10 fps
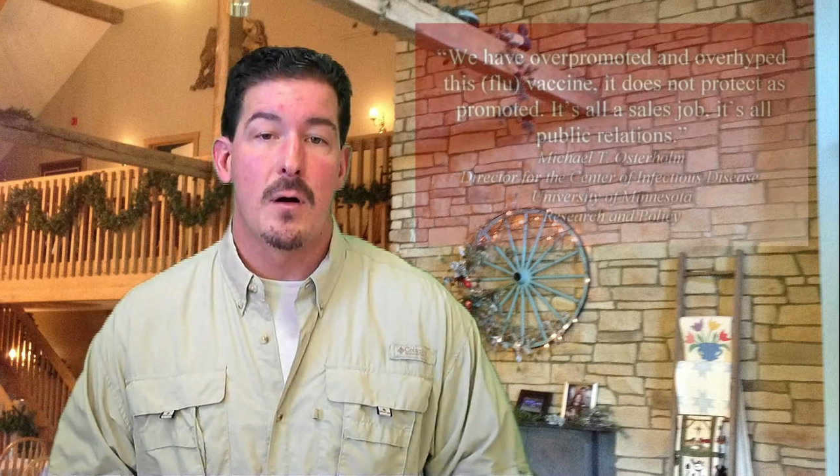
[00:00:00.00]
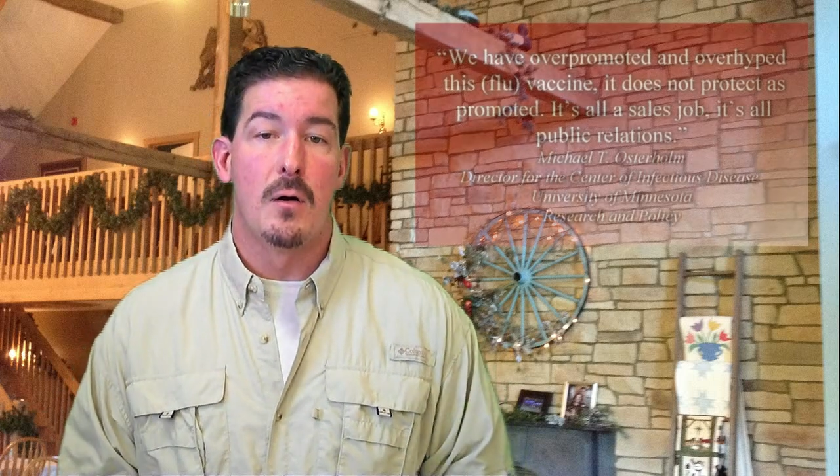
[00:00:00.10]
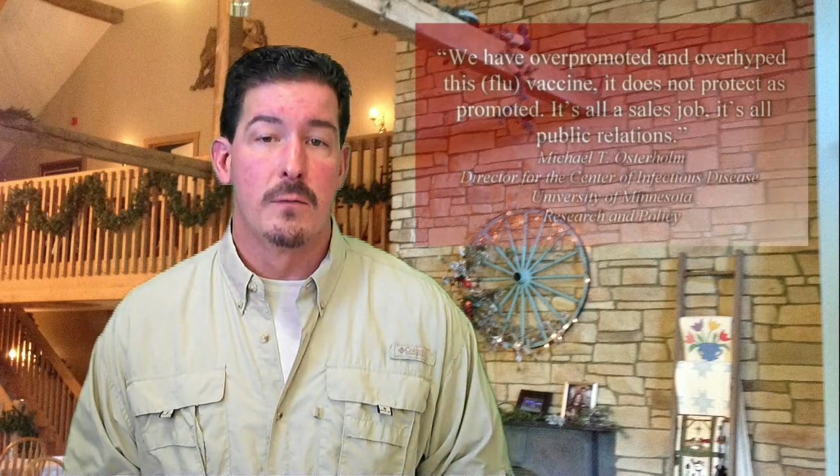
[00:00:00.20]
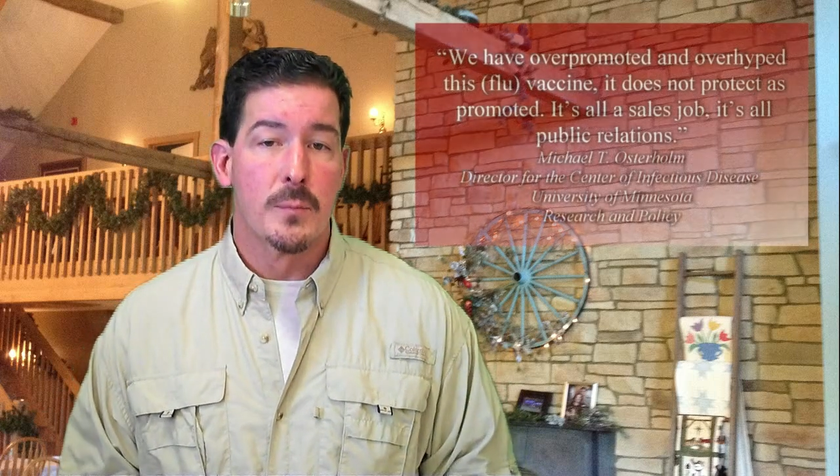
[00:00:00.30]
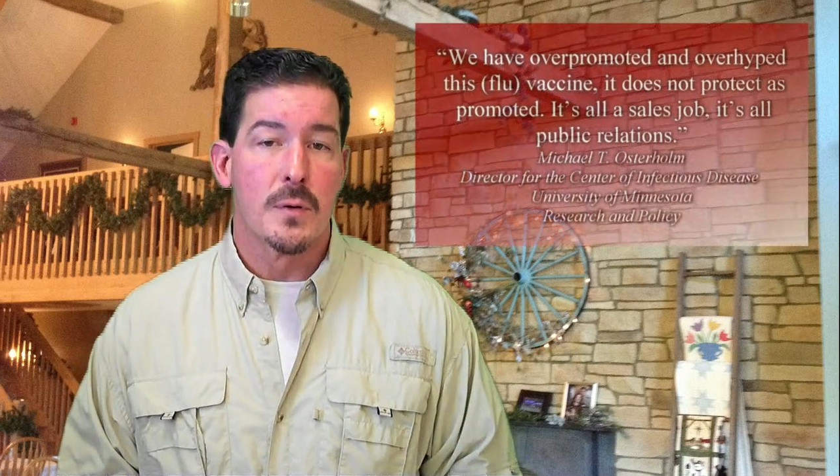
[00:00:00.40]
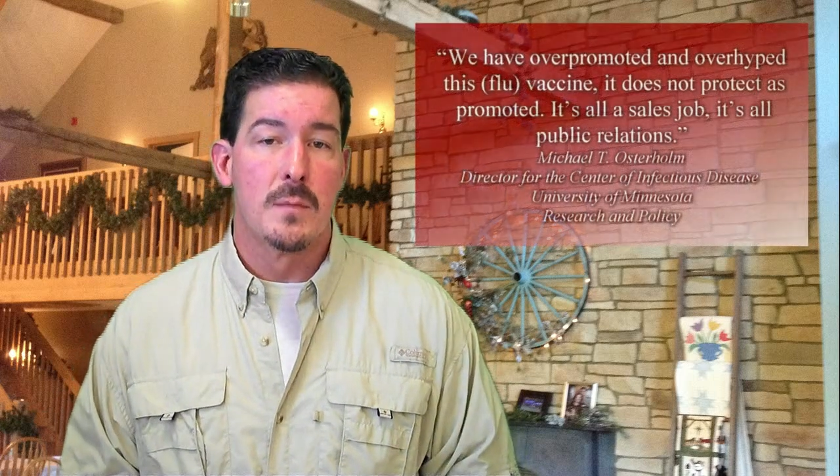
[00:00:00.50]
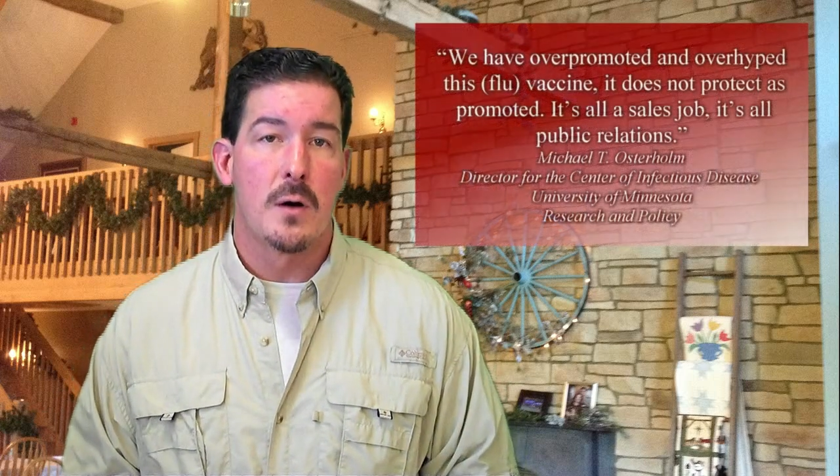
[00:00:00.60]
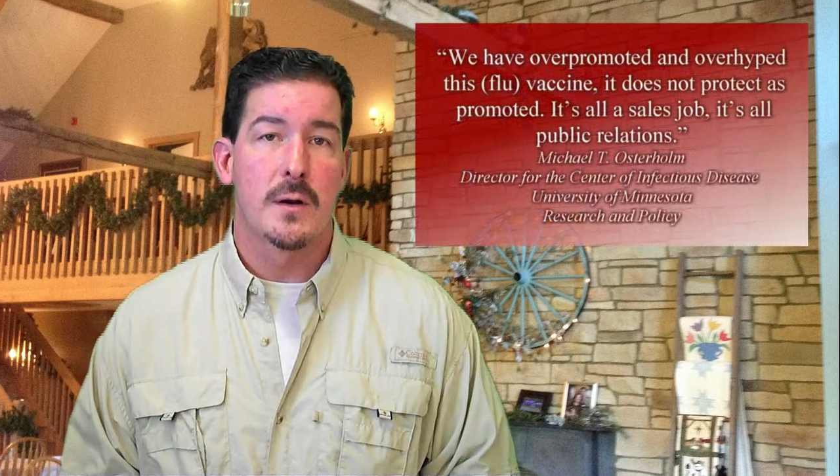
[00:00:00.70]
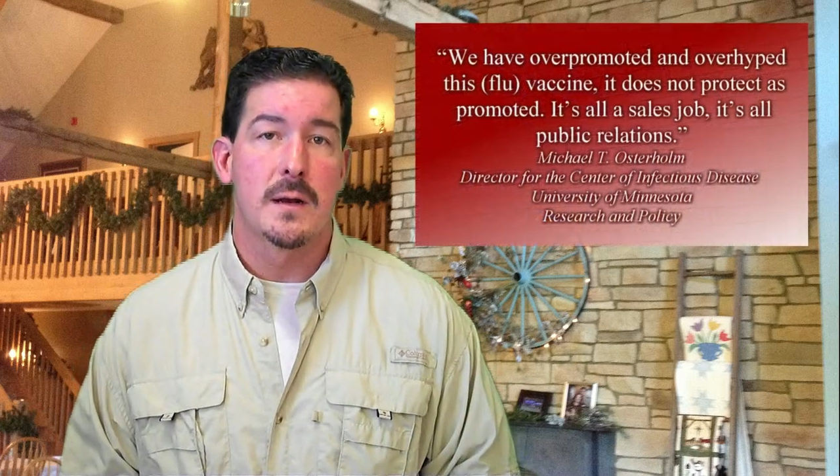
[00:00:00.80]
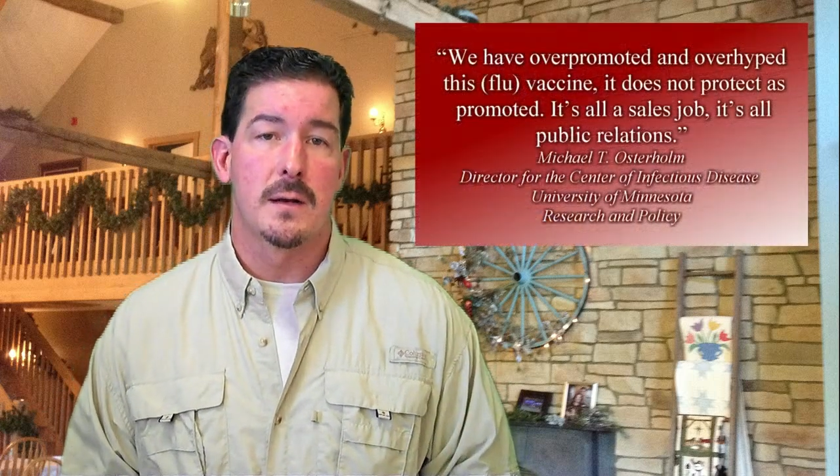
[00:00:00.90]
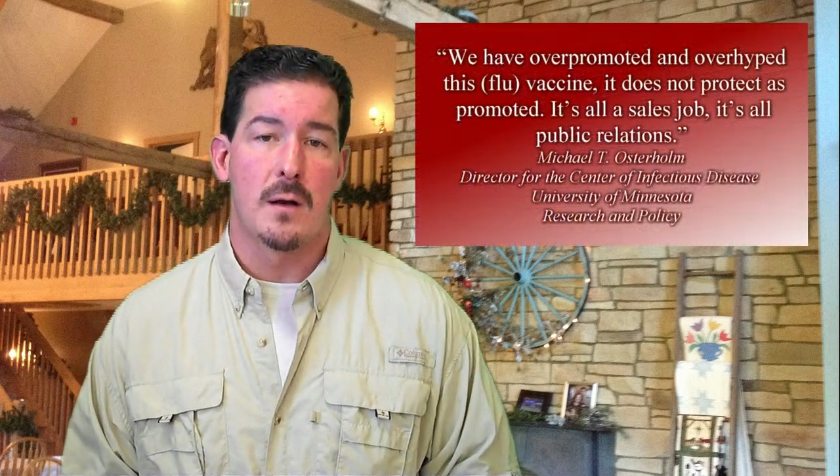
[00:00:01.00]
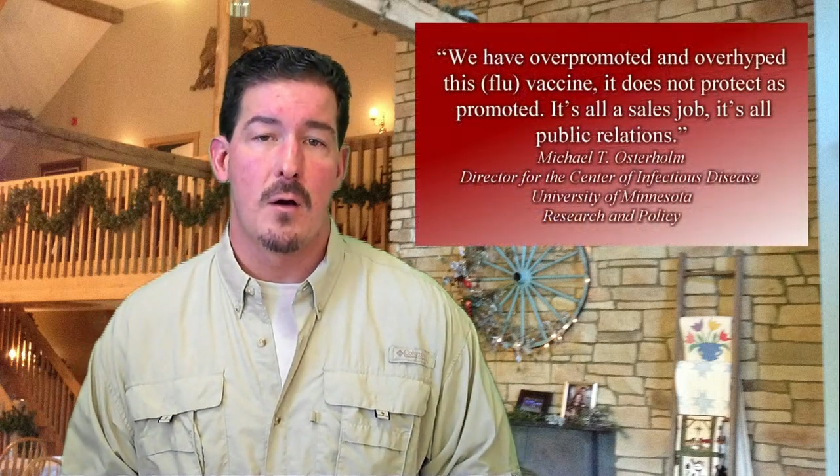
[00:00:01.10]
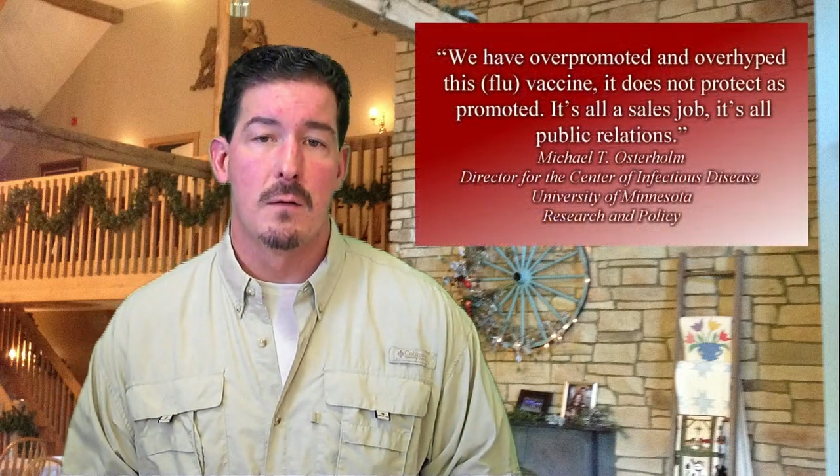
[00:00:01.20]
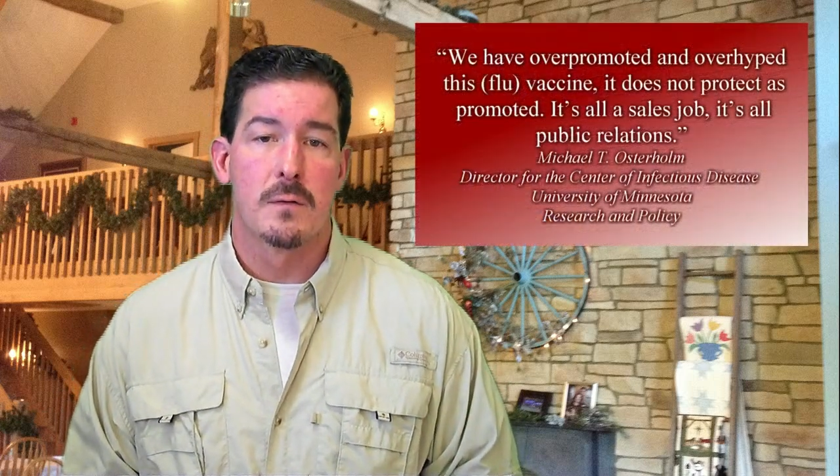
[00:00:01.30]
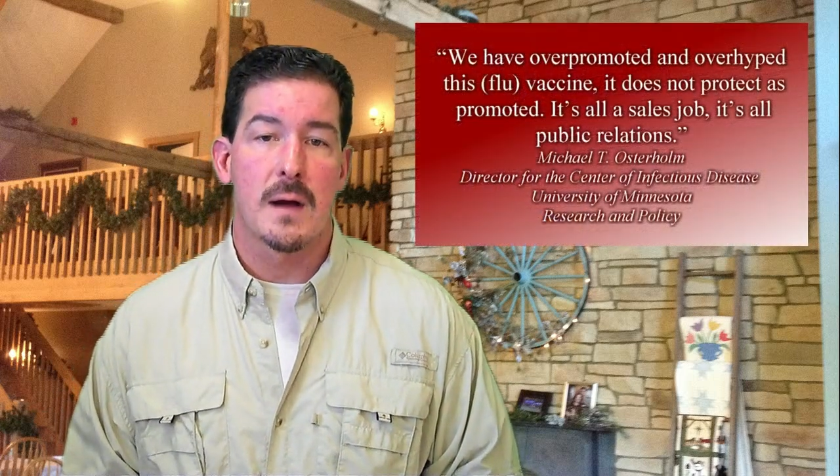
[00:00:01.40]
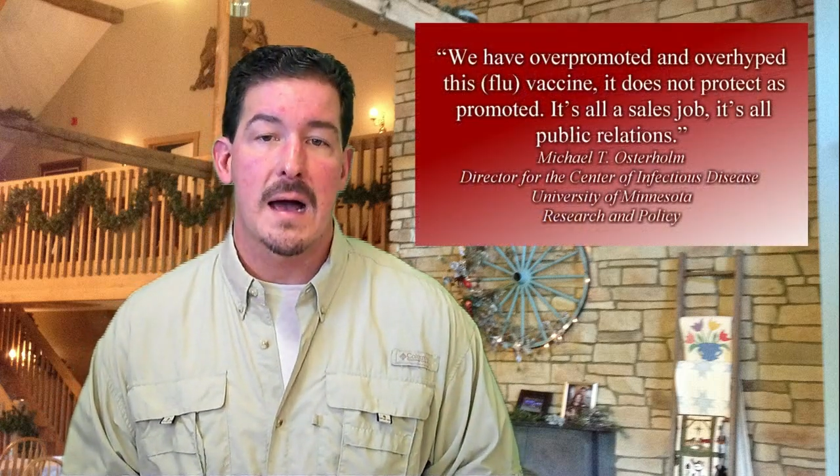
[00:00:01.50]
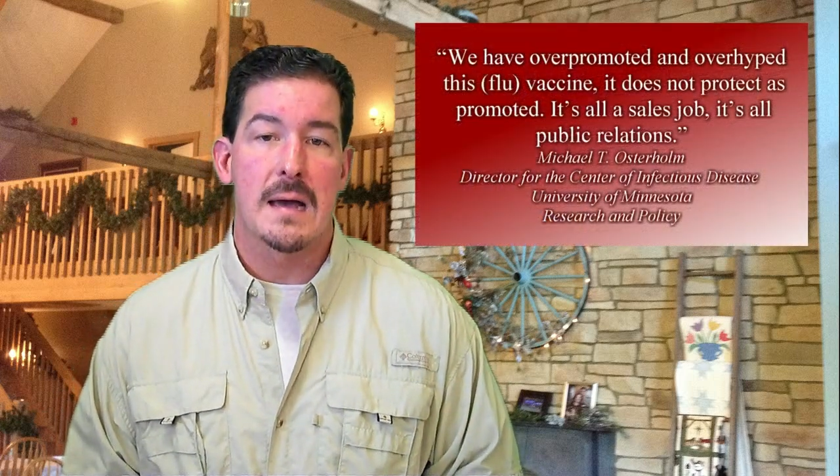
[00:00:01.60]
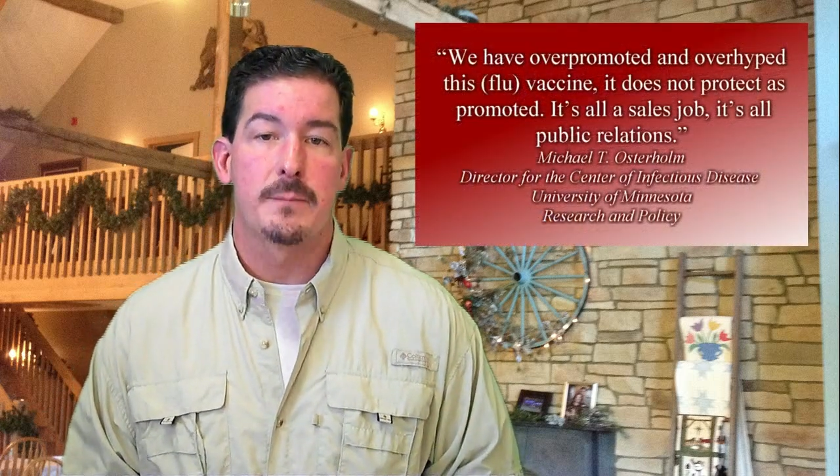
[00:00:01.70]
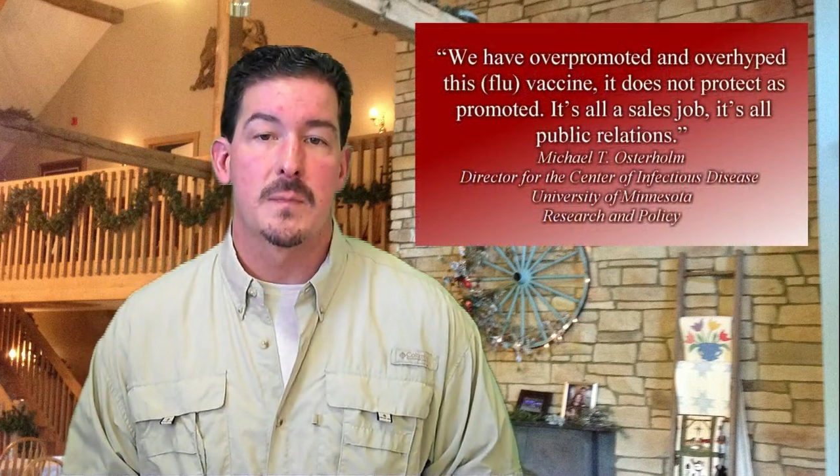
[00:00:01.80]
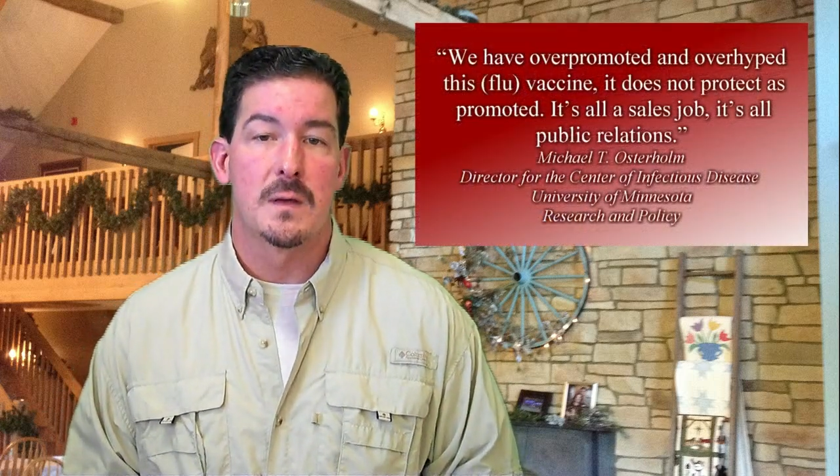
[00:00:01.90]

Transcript: overpromoted and overhyped